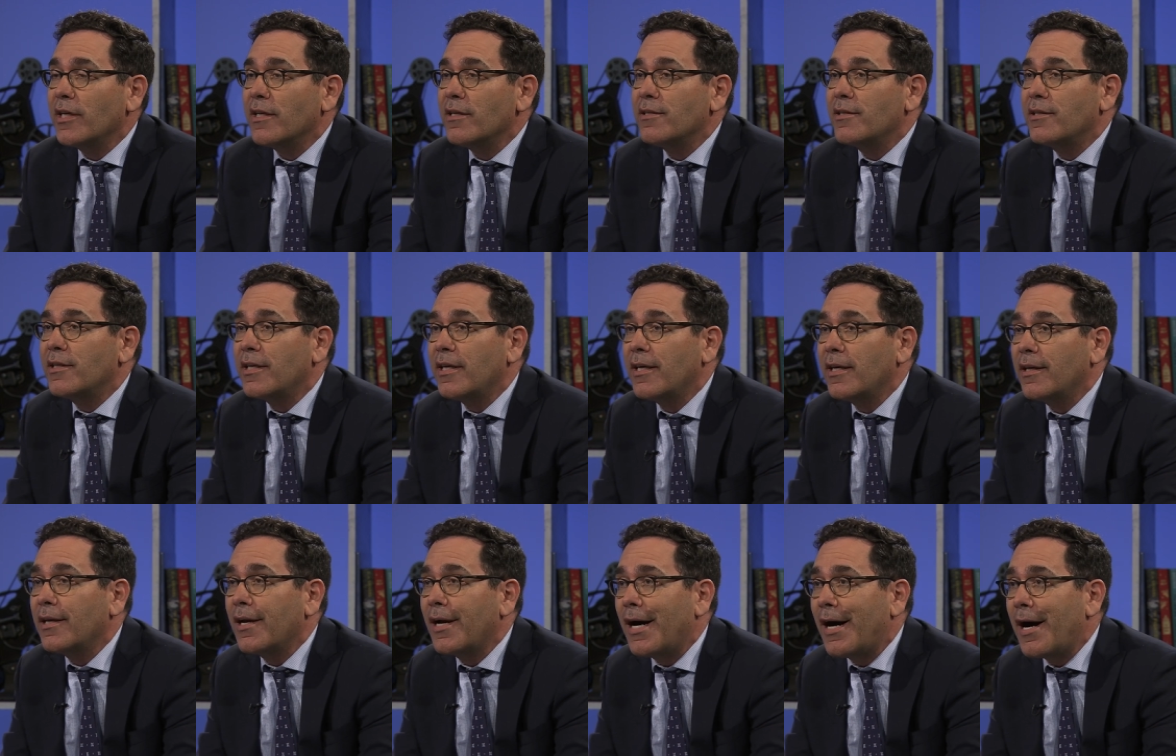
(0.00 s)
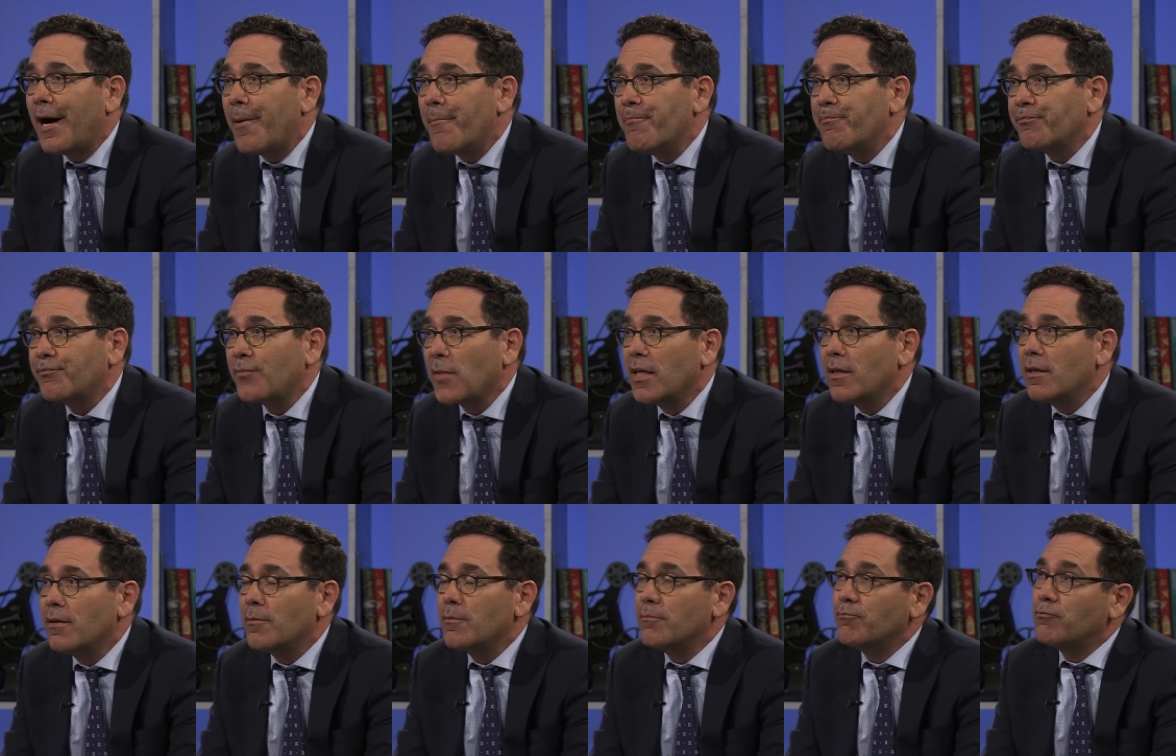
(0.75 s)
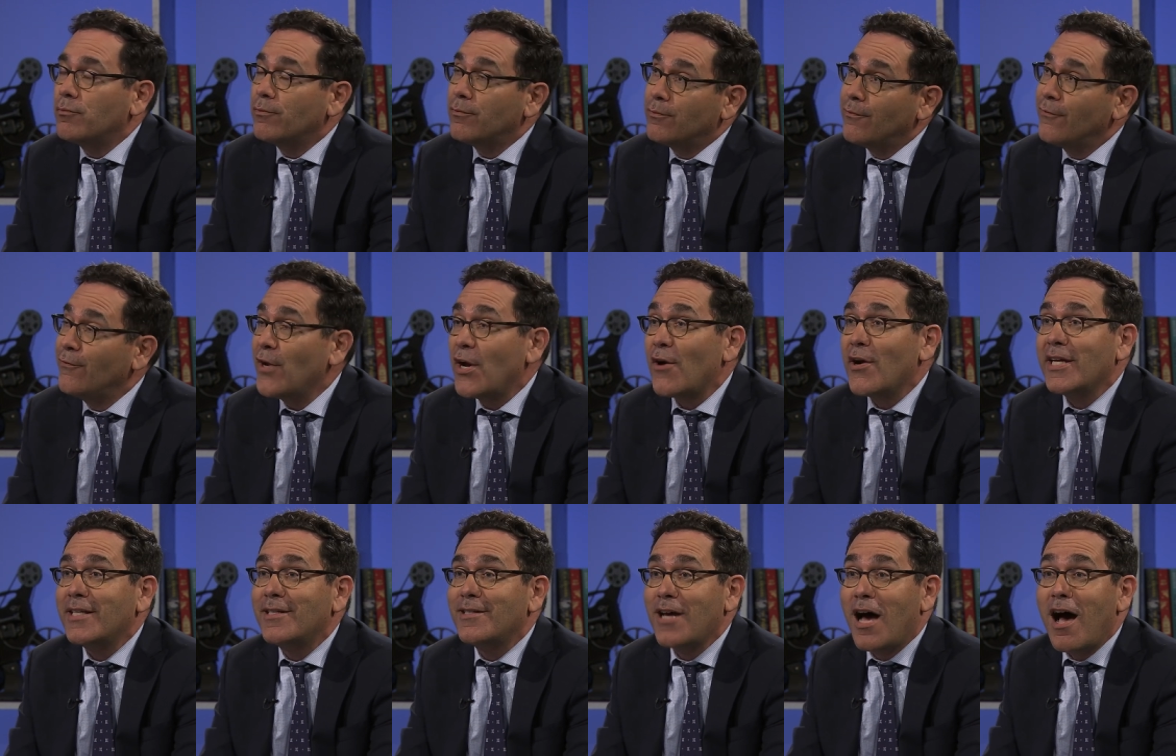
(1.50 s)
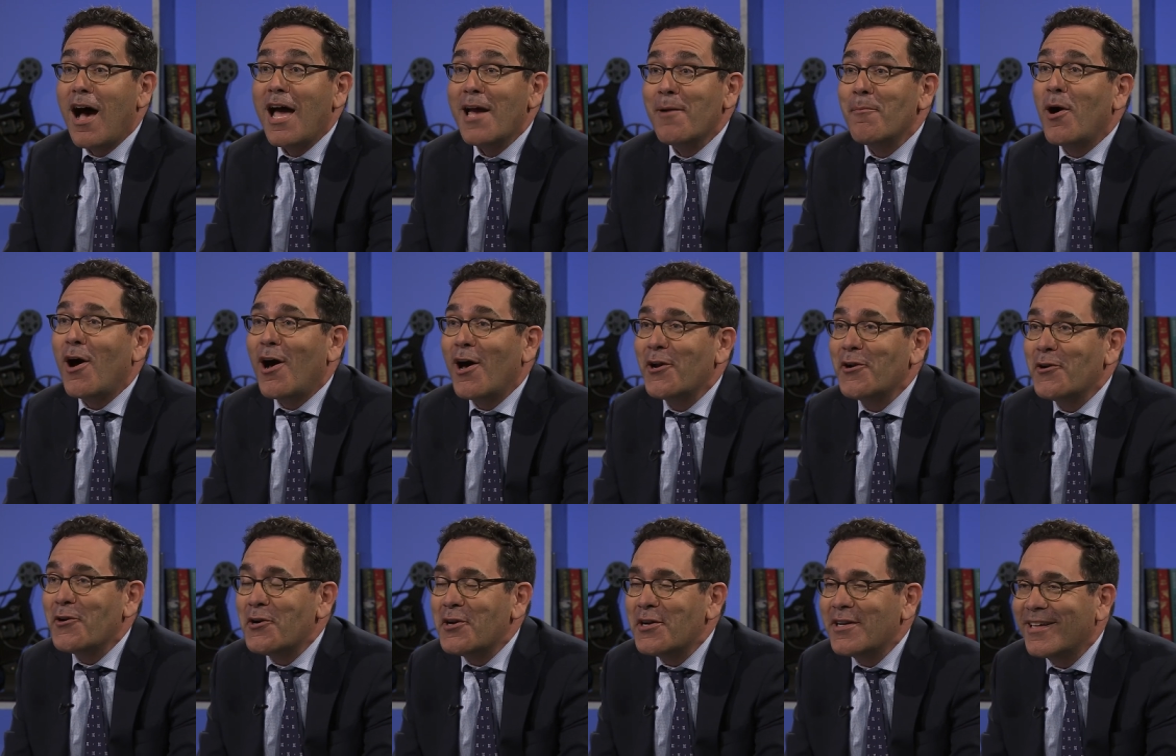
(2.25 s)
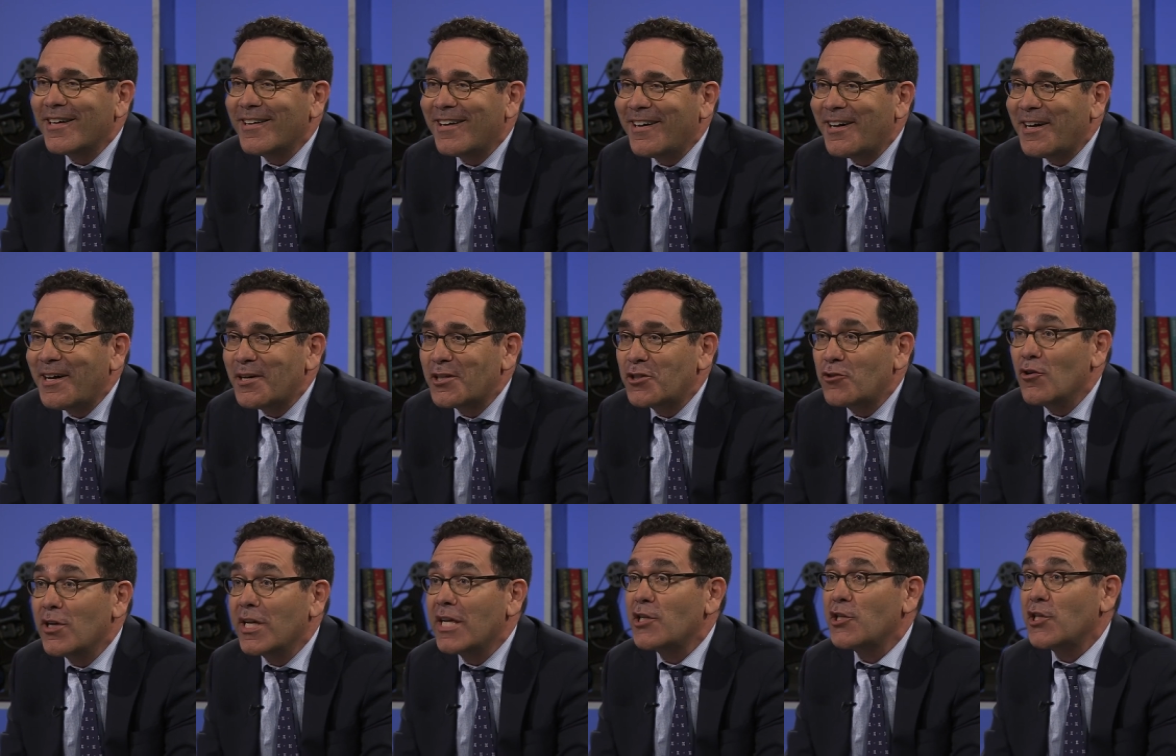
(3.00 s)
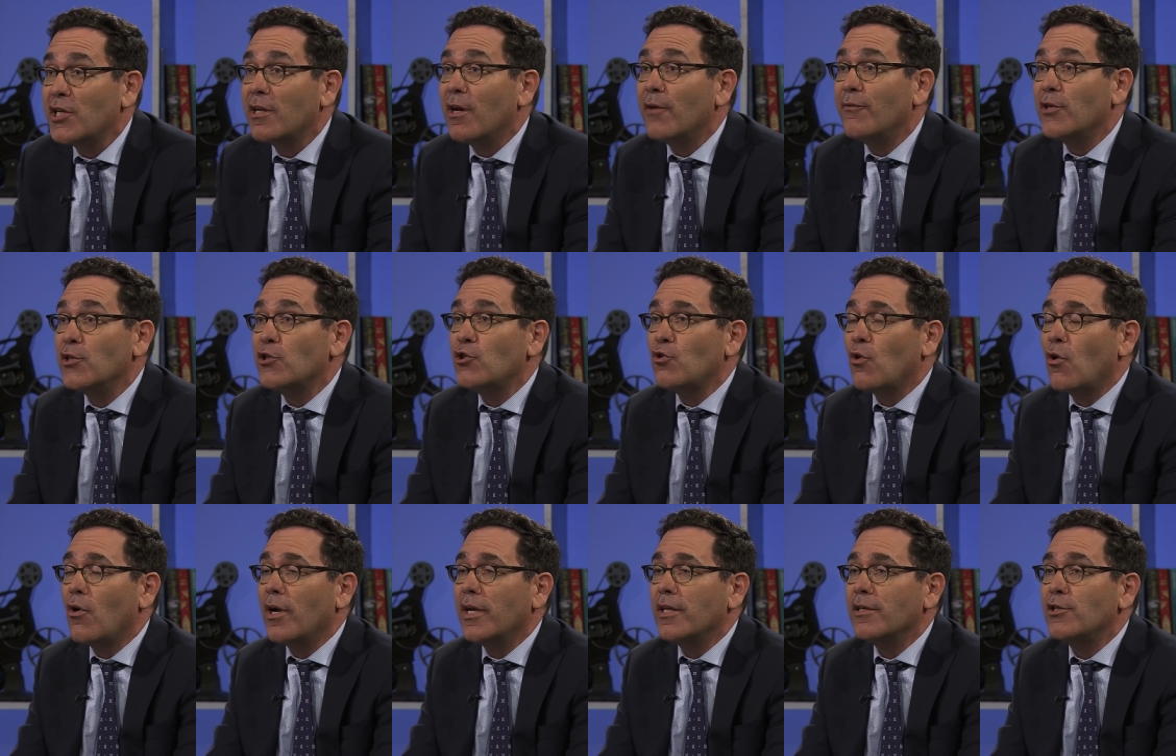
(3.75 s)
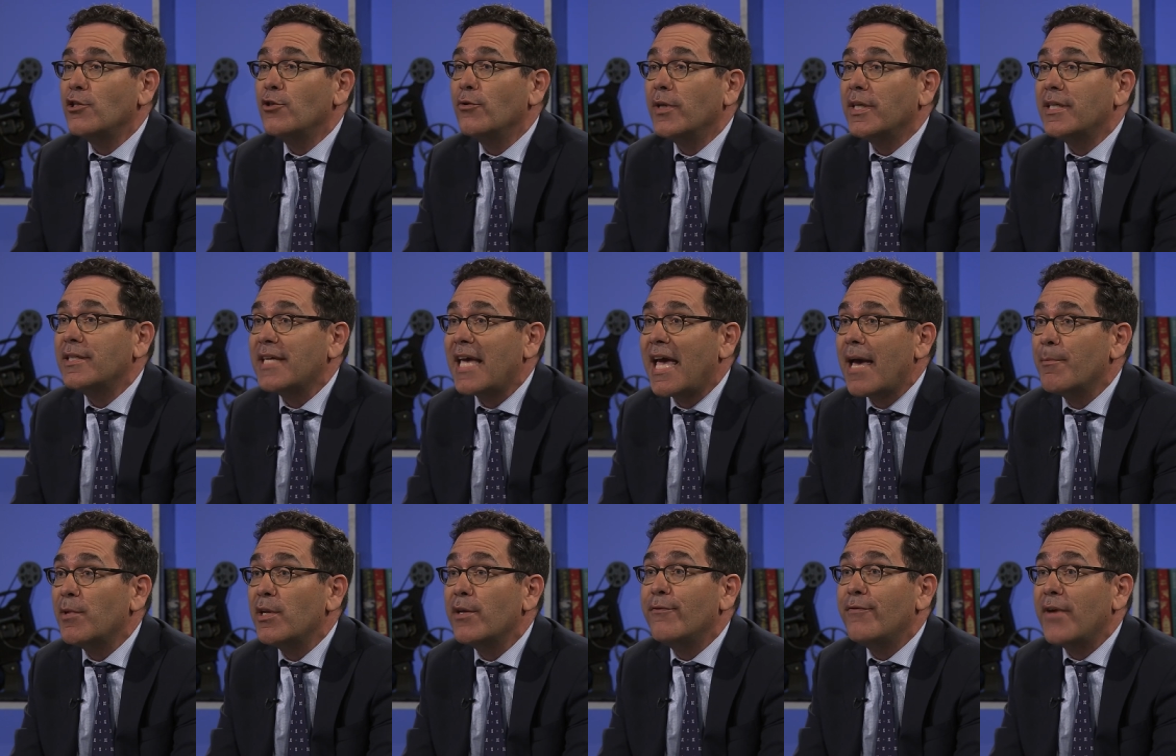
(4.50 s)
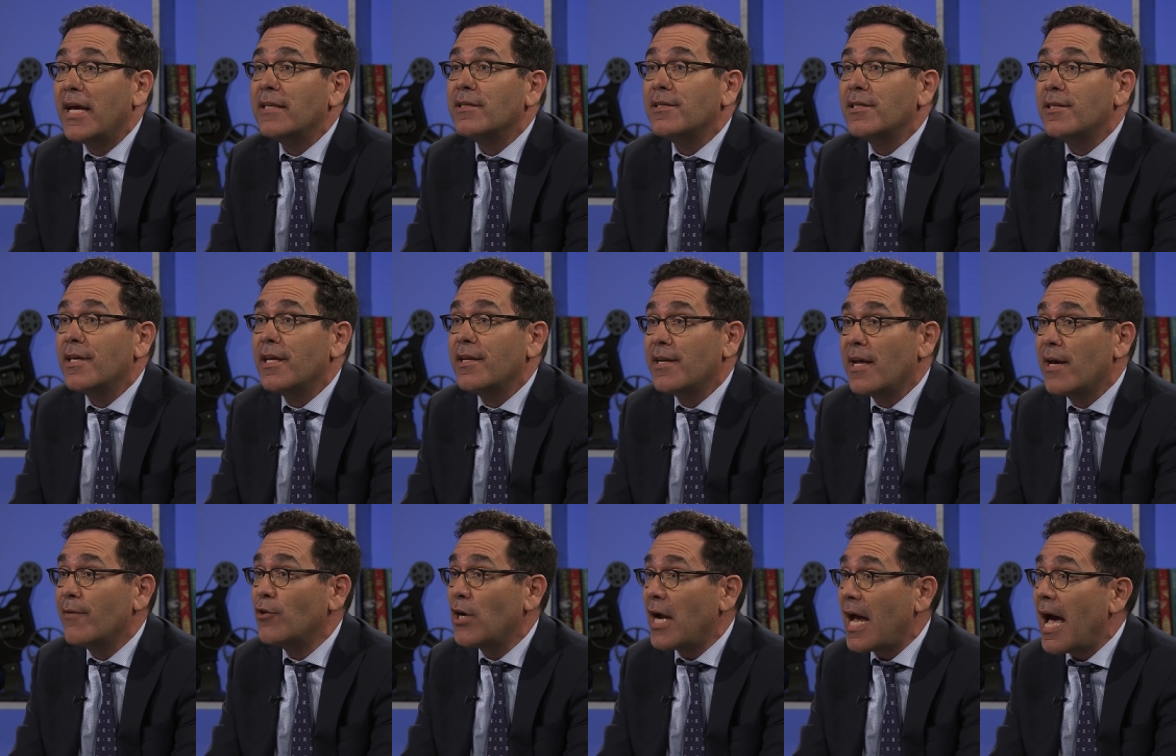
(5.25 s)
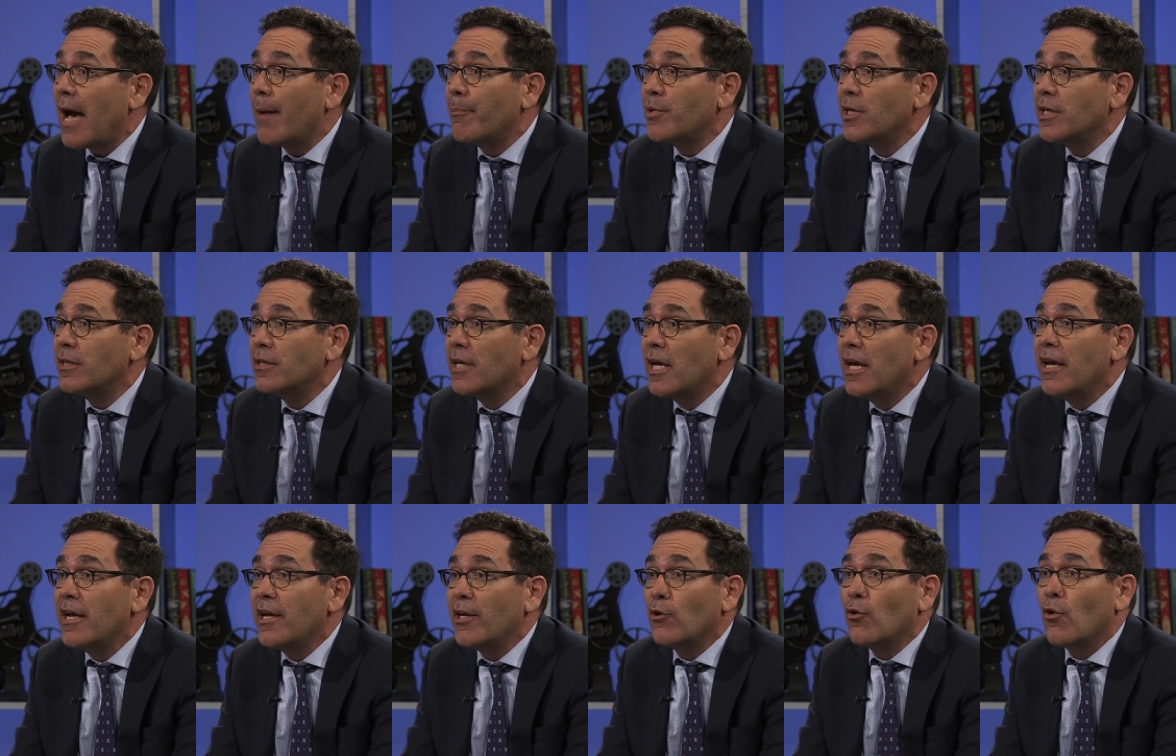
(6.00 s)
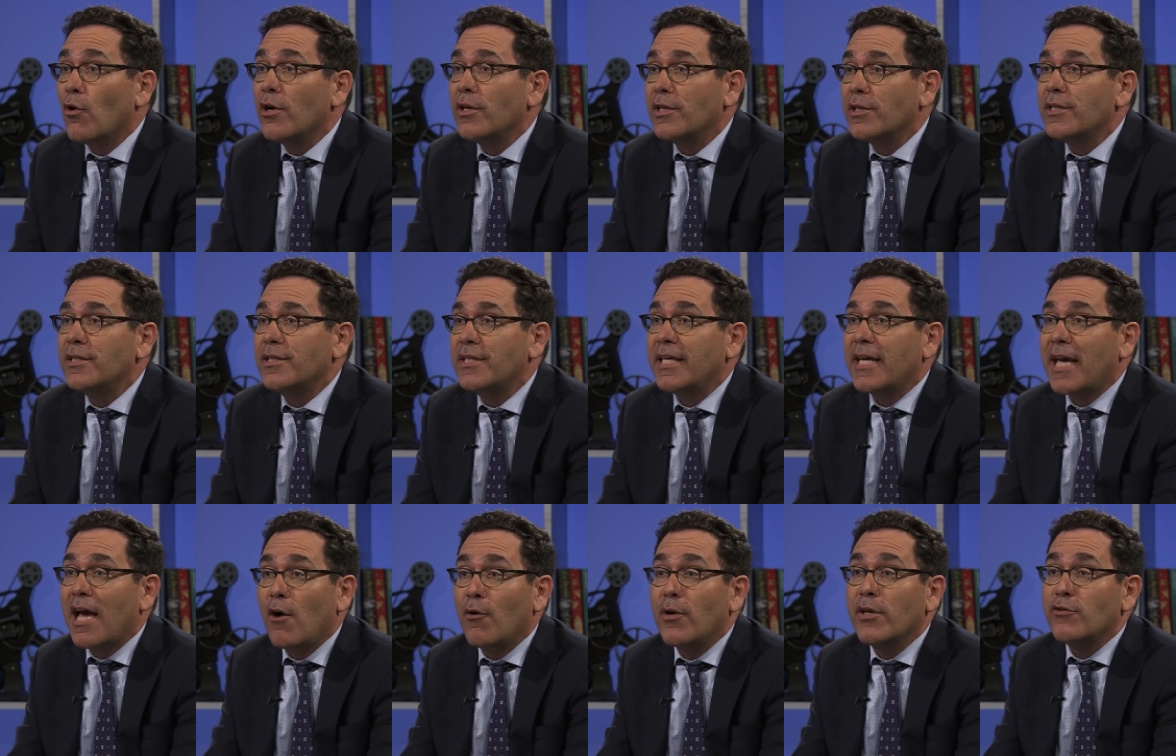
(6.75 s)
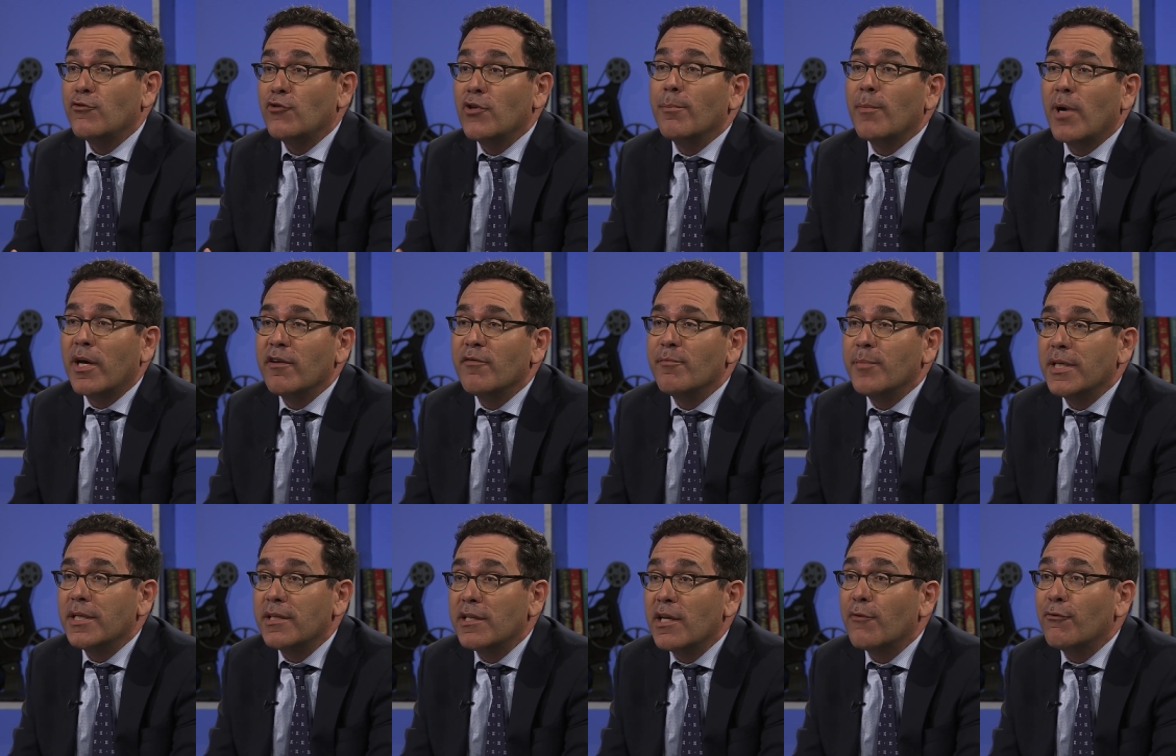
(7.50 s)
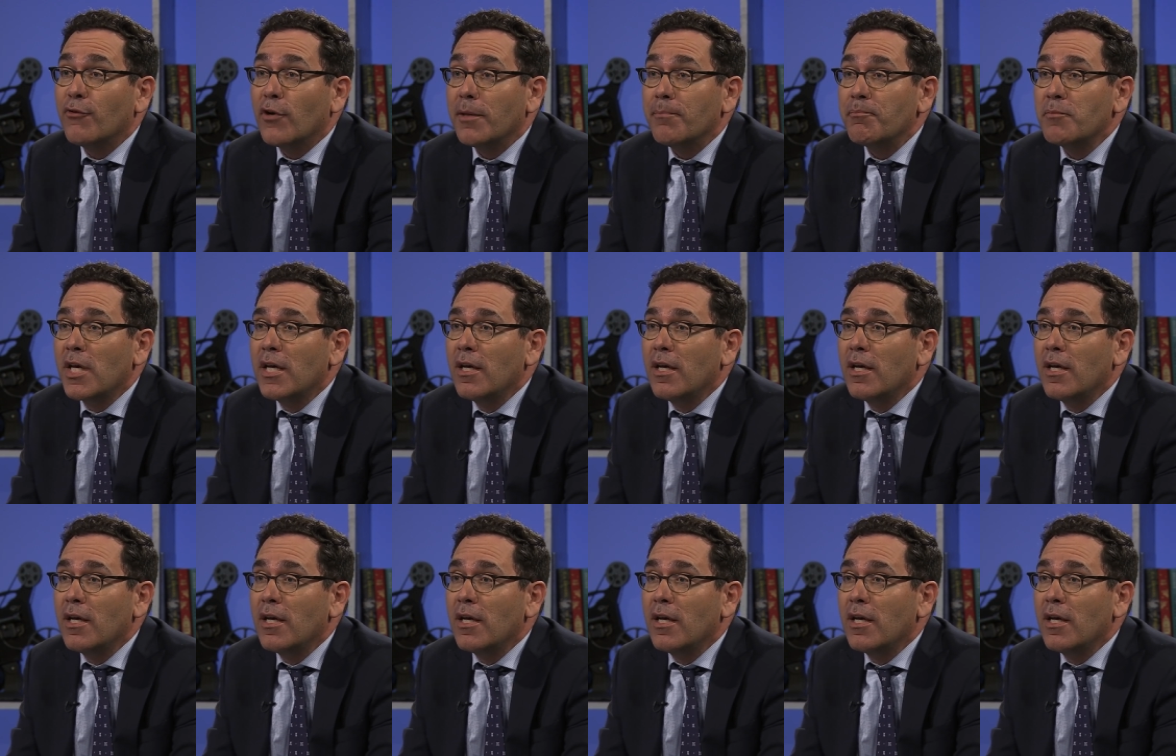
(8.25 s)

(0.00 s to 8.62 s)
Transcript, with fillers: is the um, very time honored uh, tradition of historians to examine events that never happened in order to see how history might have been different.